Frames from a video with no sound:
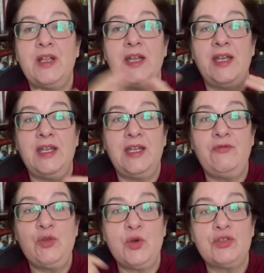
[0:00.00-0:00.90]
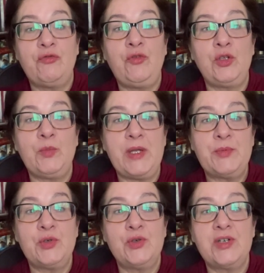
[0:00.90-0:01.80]
If you want to follow my
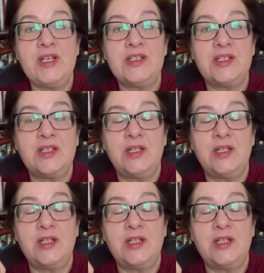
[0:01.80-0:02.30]
progress,